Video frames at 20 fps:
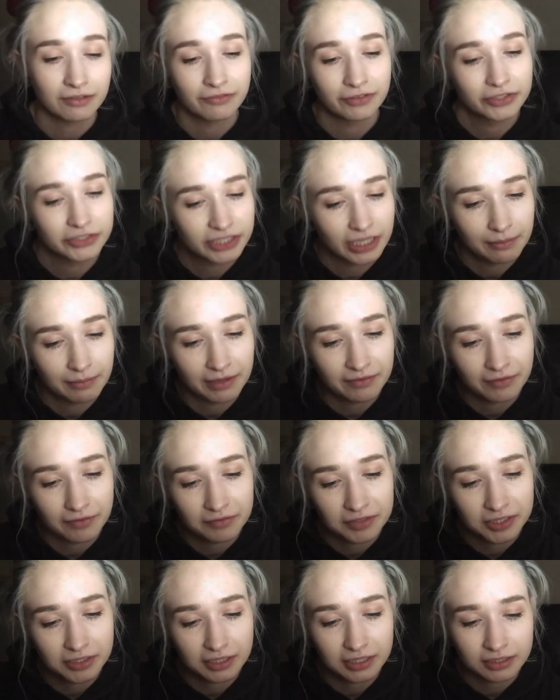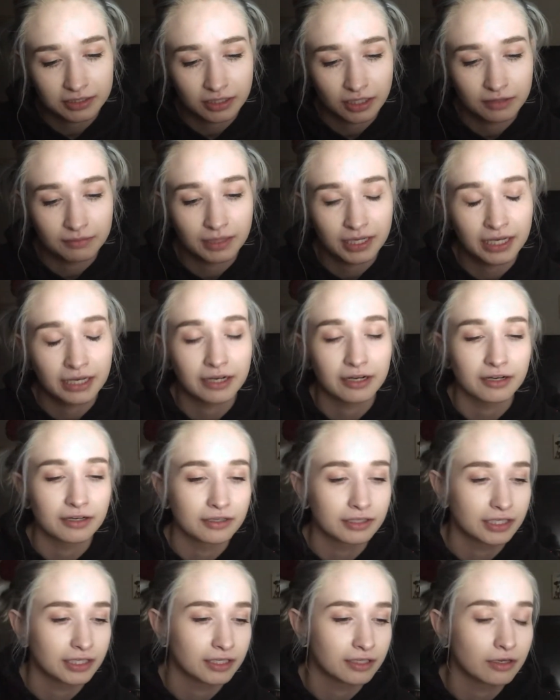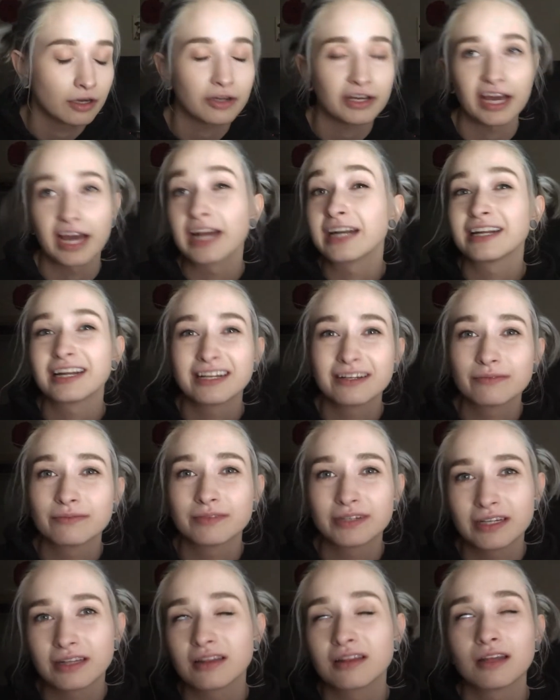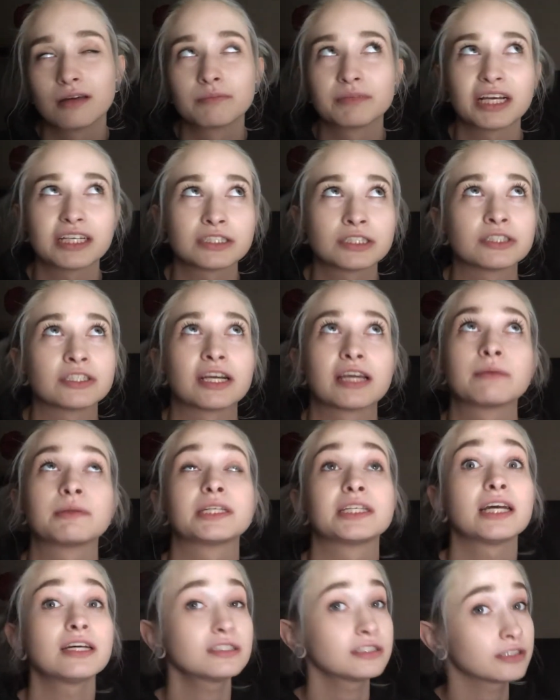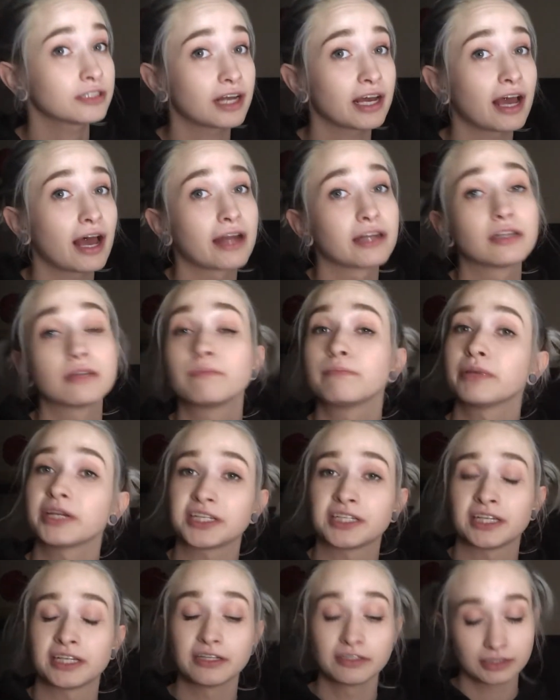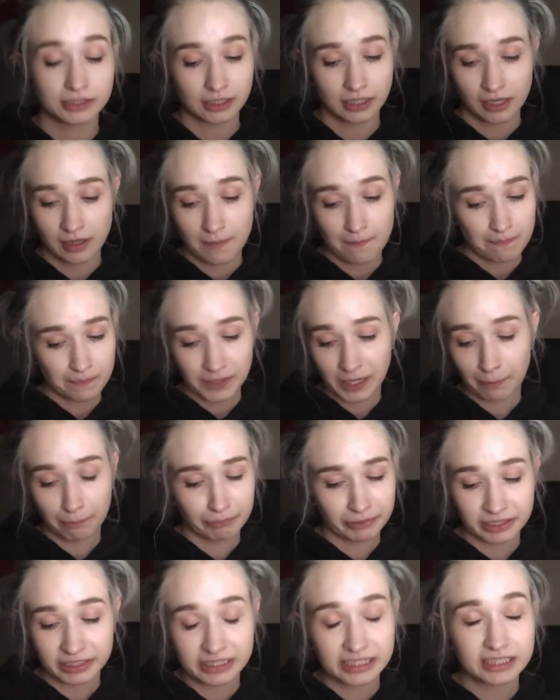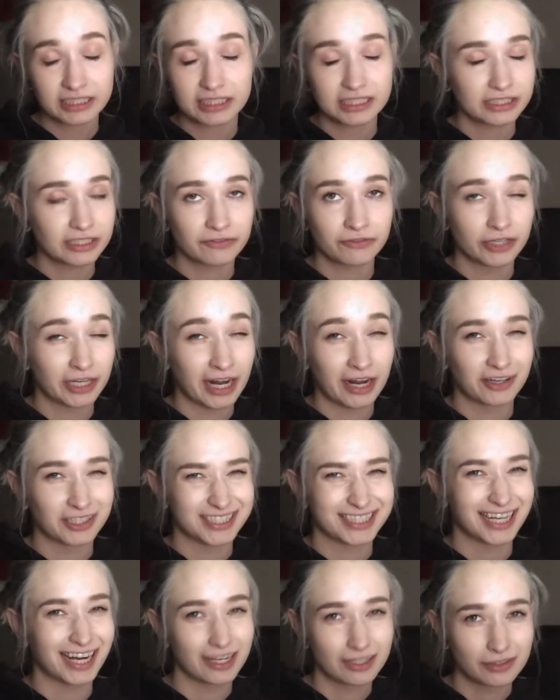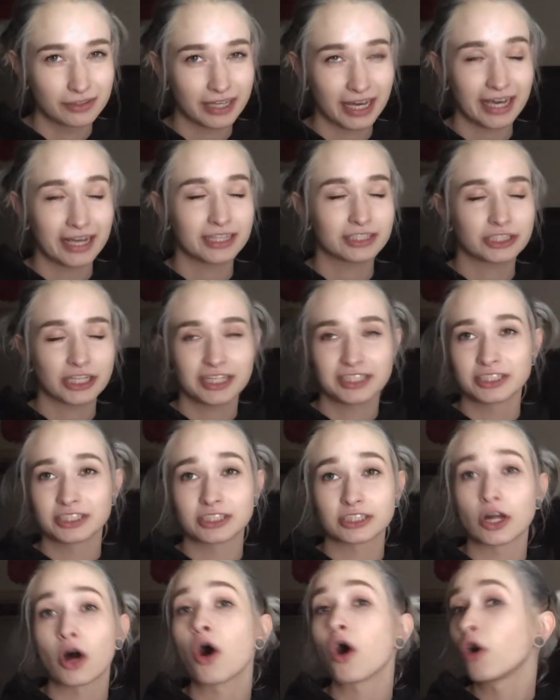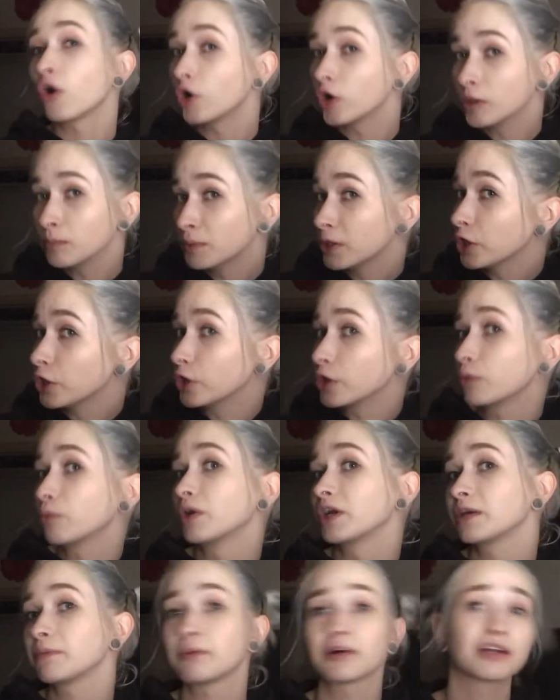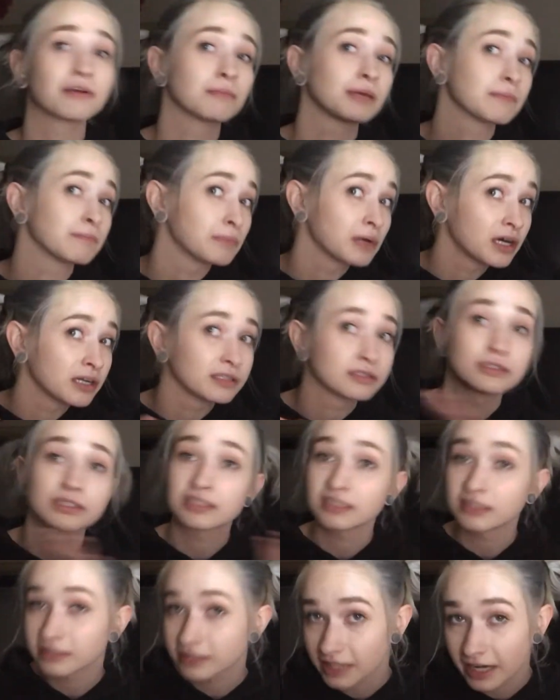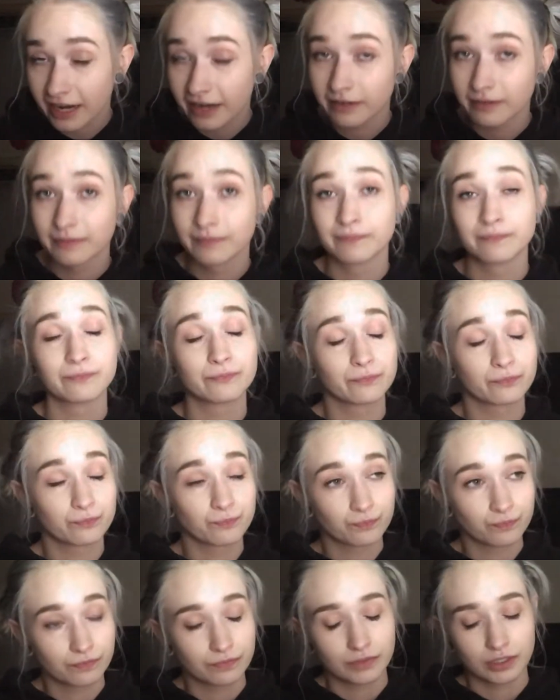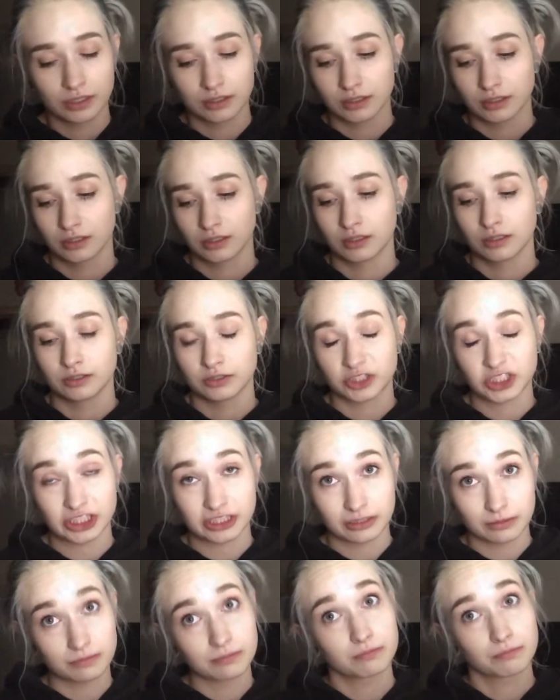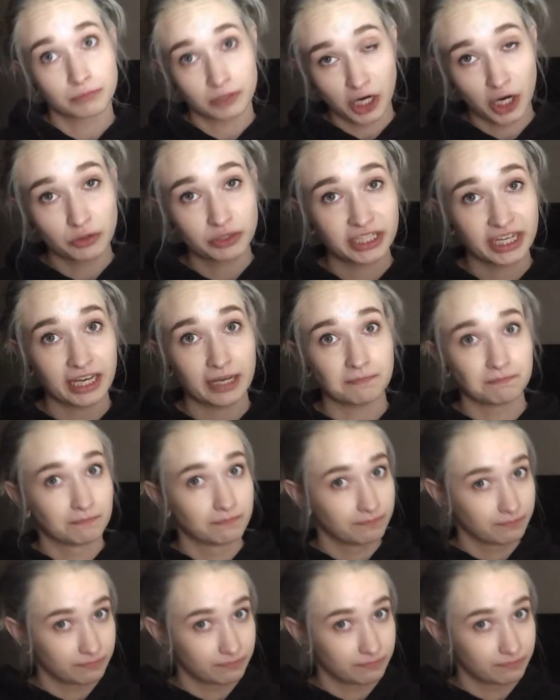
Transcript: the first time I've ever like done my hair, and okay, I did them yesterday, but yesterday I did pigtails. Completely different hairstyle, okay? It changes the whole mood when you put them in buns instead. Just pro tip.